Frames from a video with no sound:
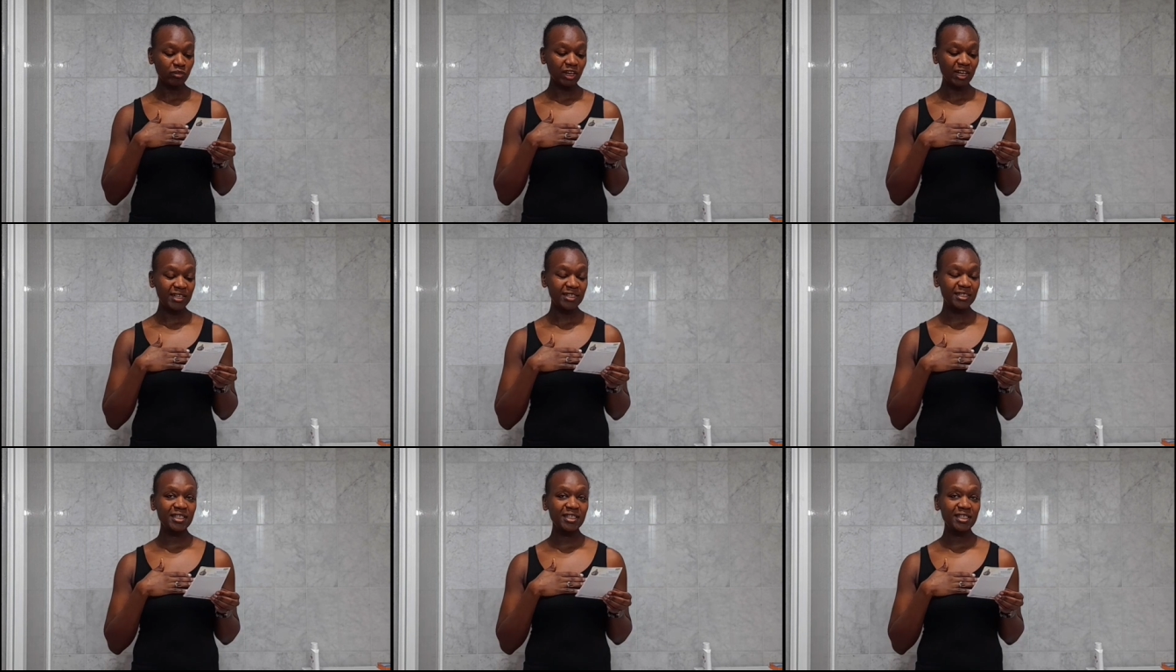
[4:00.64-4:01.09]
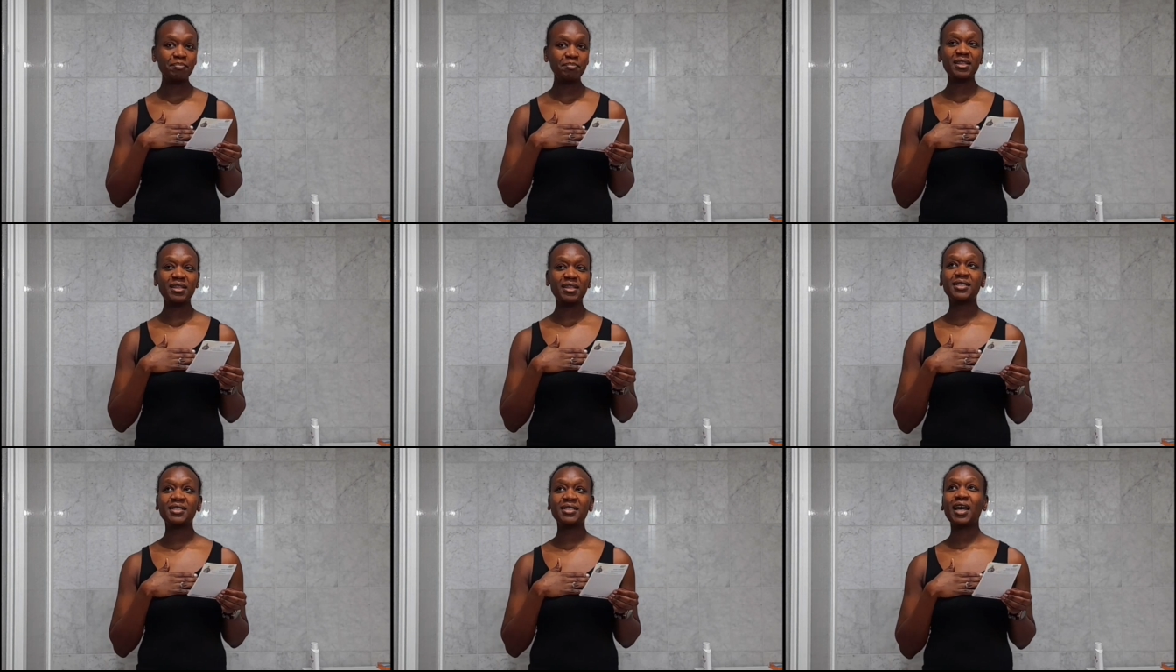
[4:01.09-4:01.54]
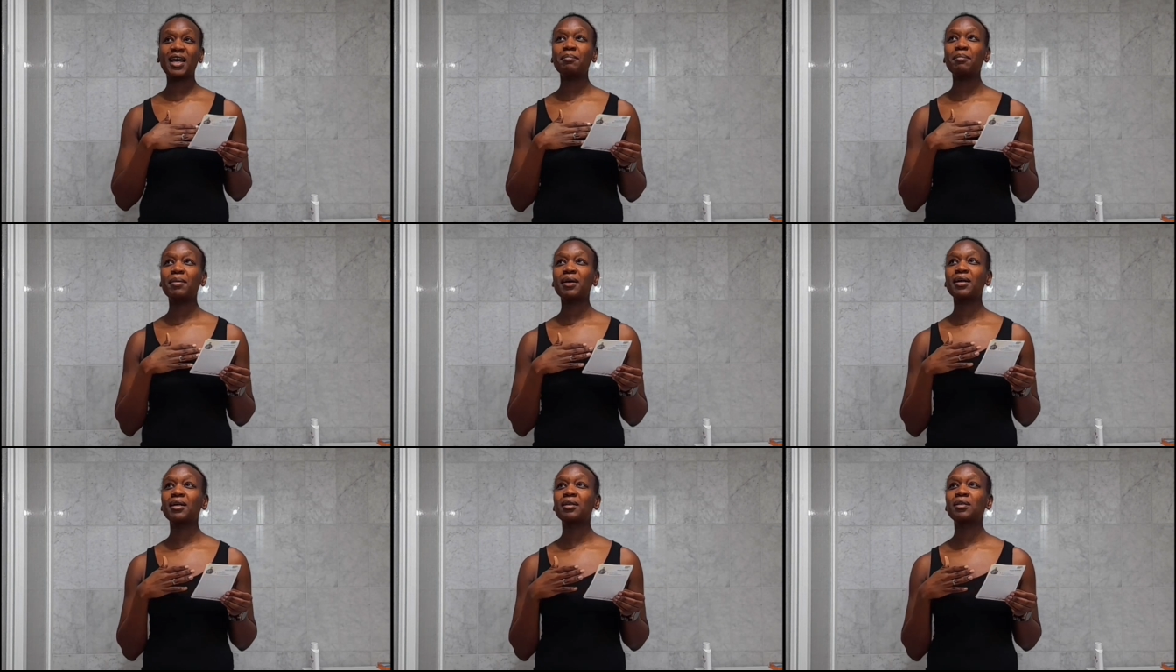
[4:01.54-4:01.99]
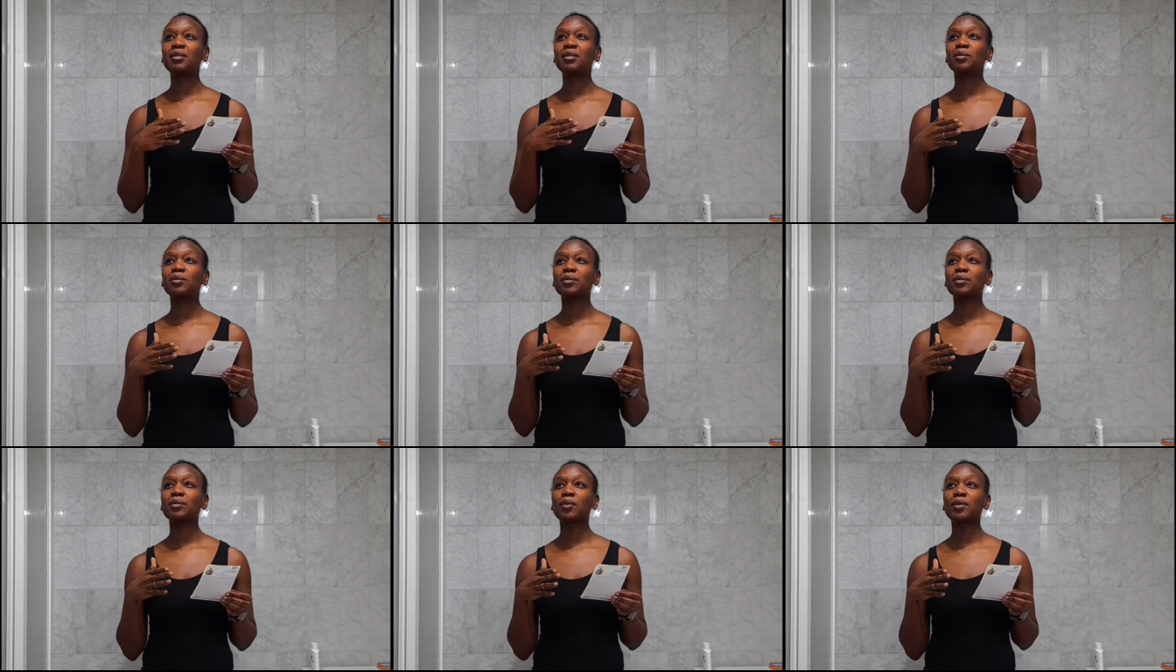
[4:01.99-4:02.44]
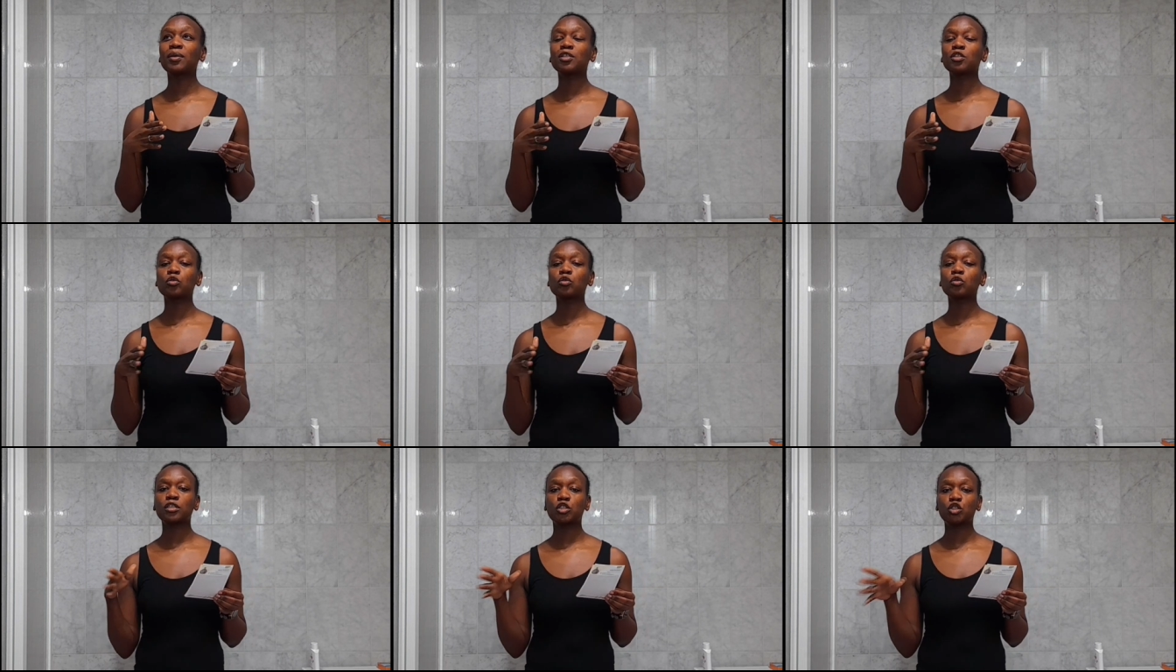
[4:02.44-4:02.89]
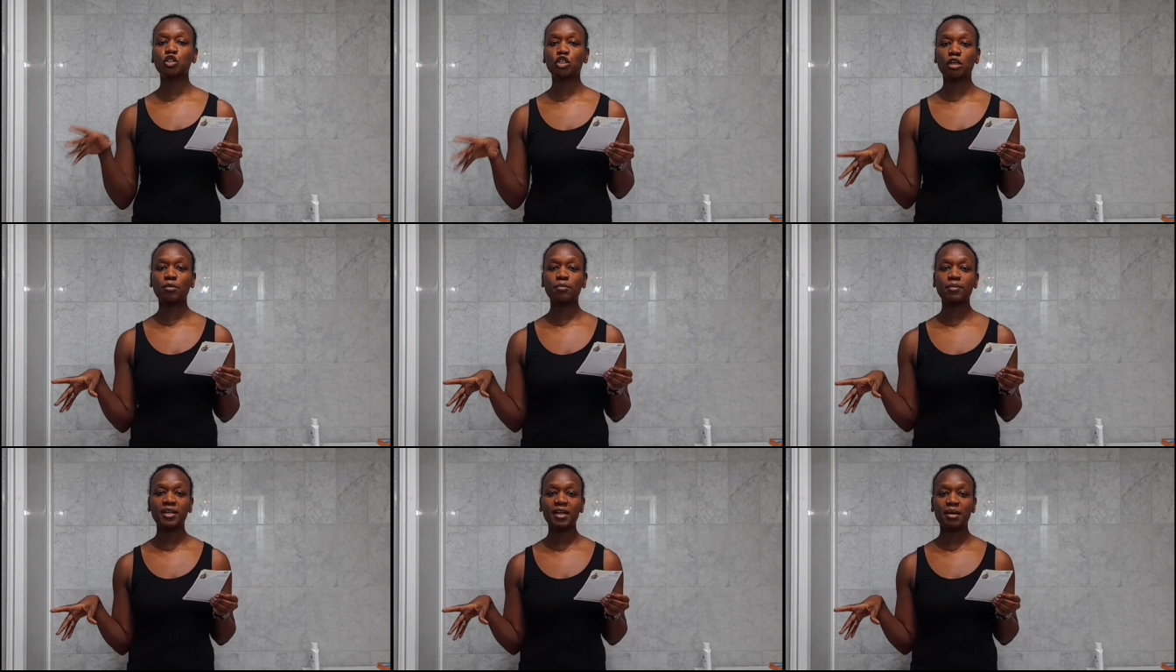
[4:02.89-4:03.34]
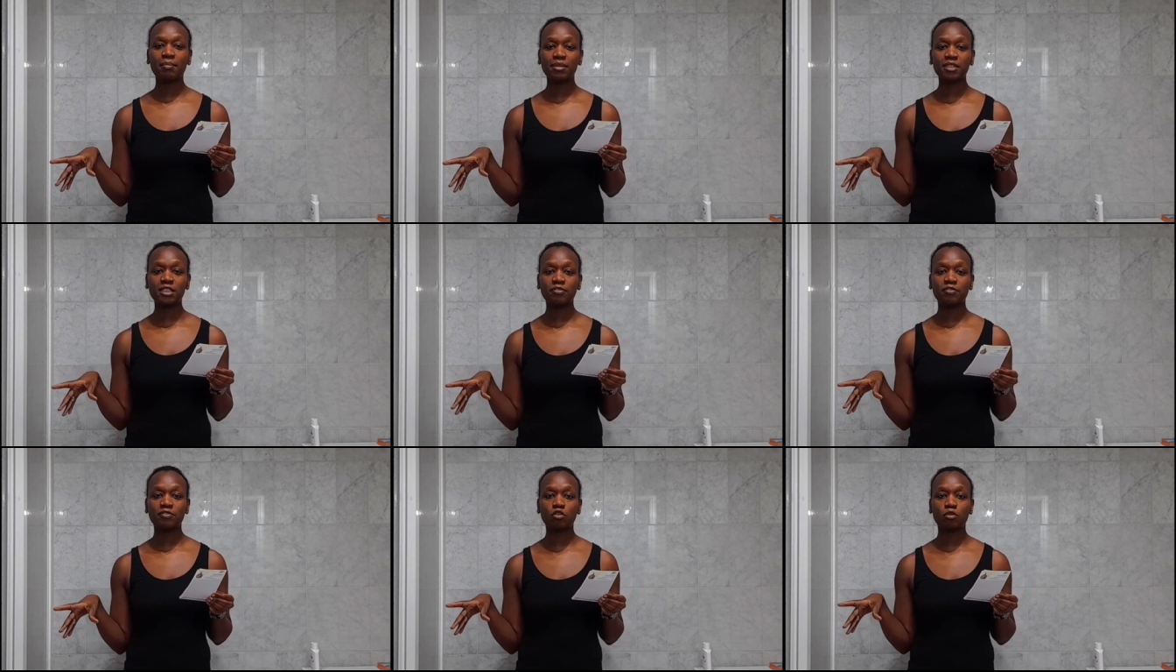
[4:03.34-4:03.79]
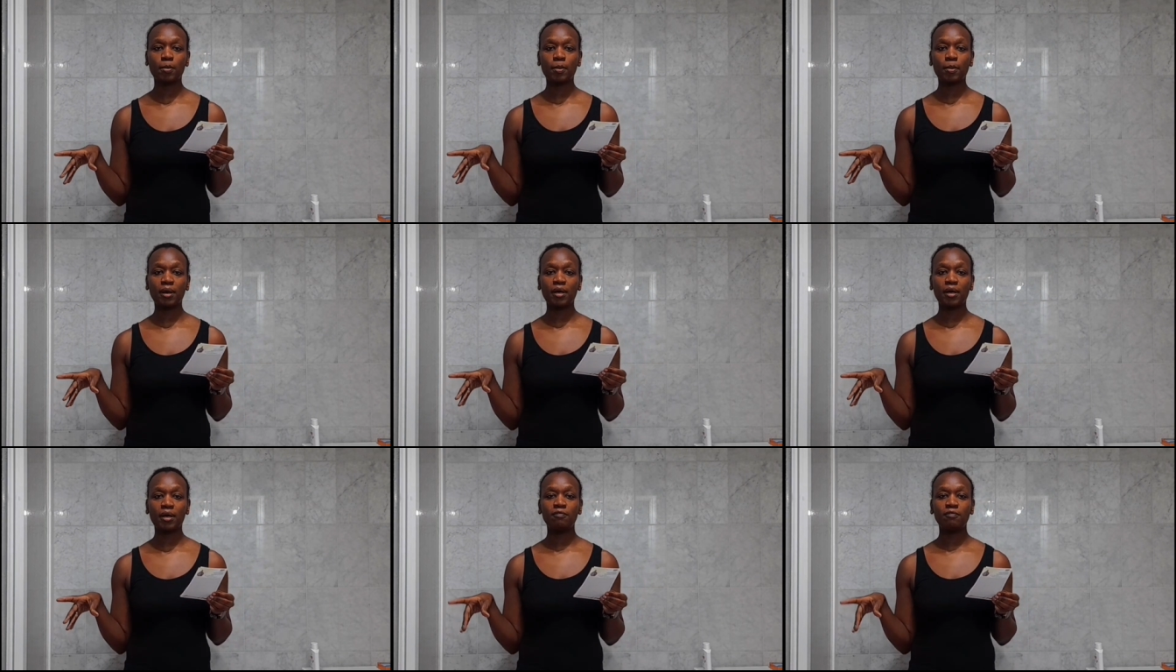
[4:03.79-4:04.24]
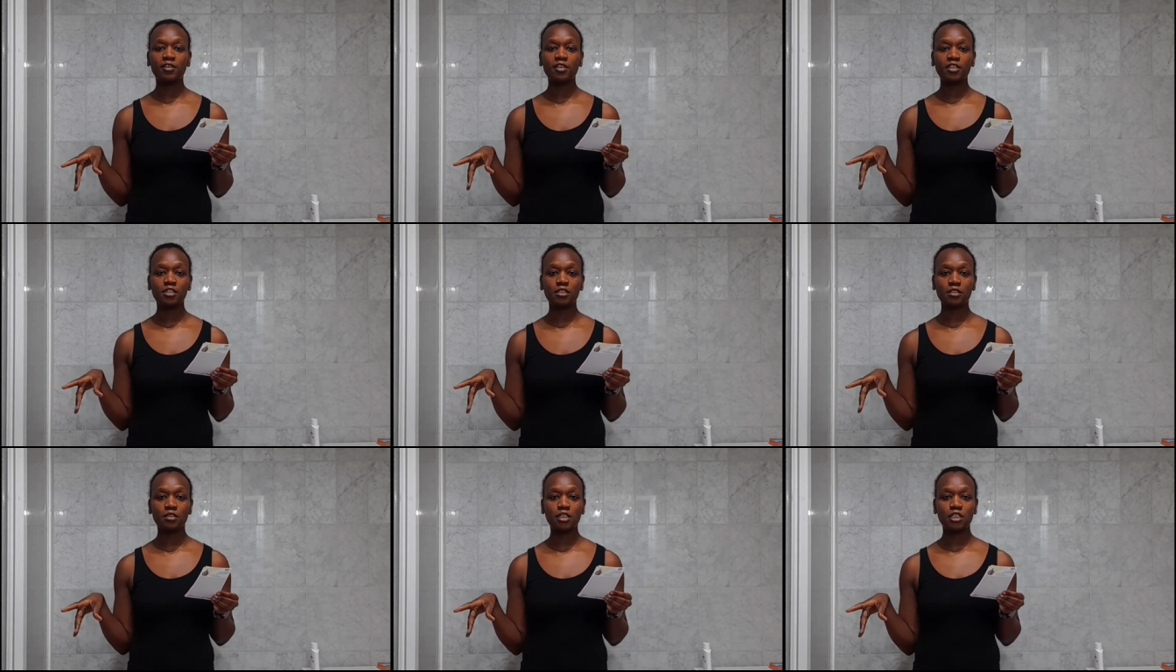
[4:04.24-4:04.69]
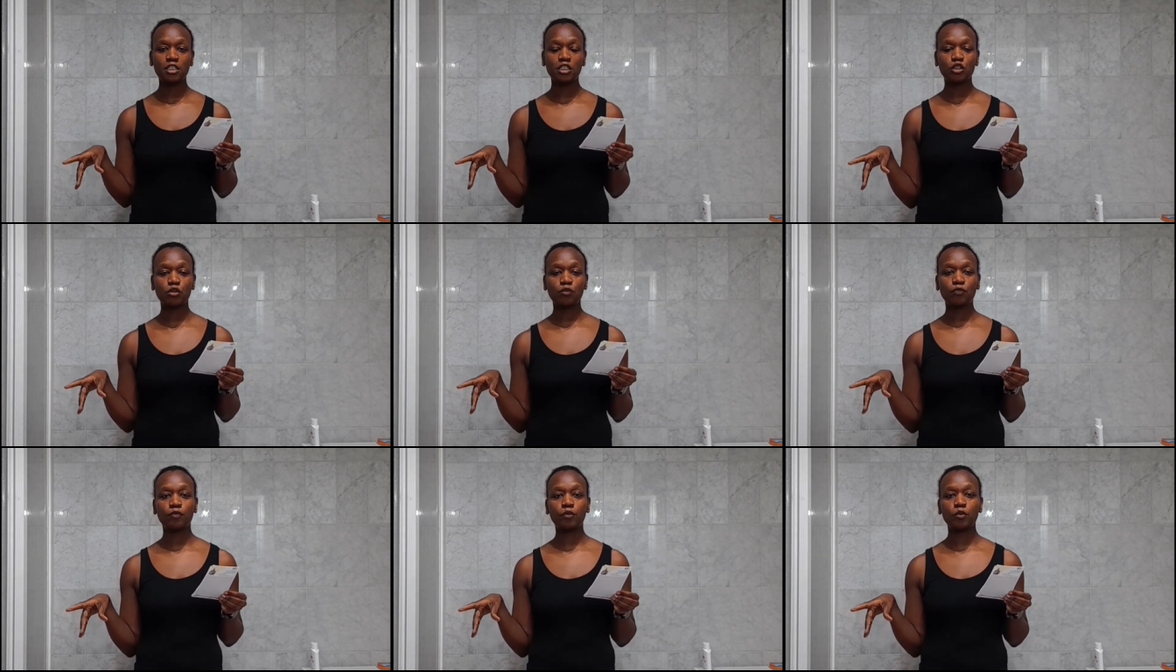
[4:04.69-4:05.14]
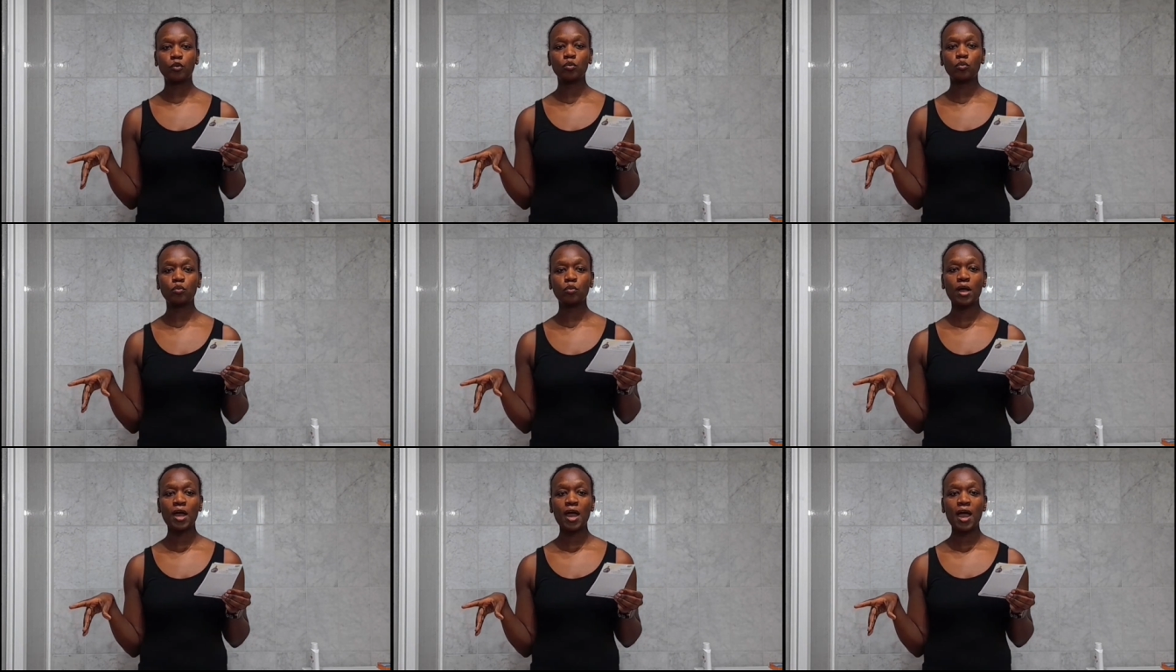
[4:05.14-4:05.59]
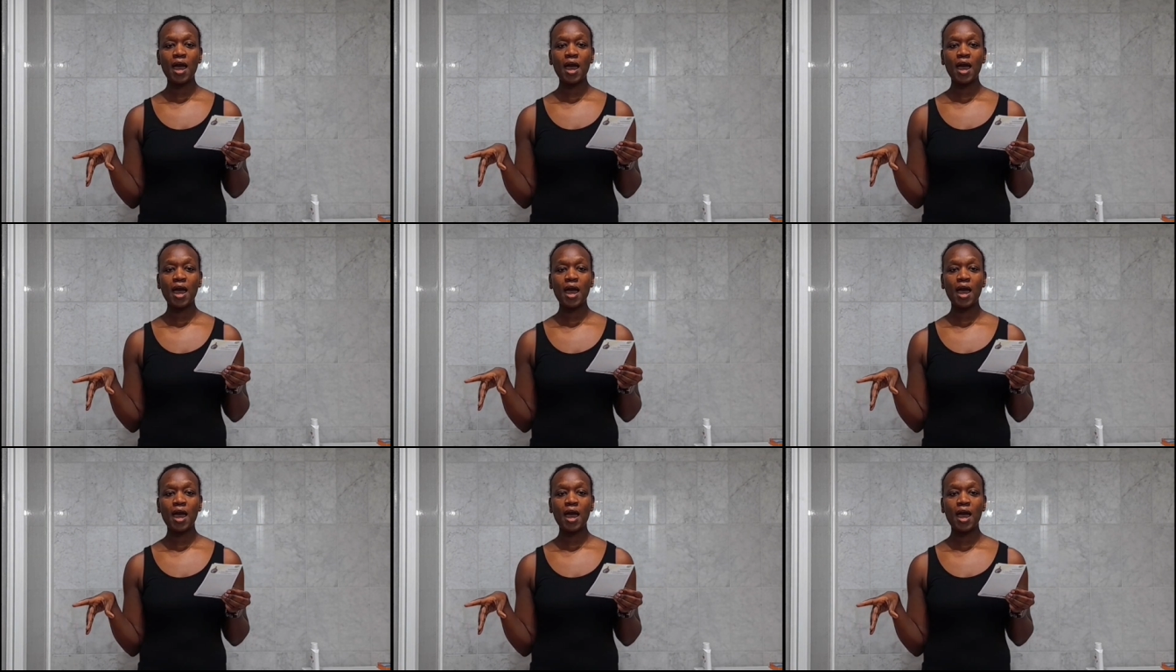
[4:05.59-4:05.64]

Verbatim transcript: until by the time I went to the German embassy for my visa interview.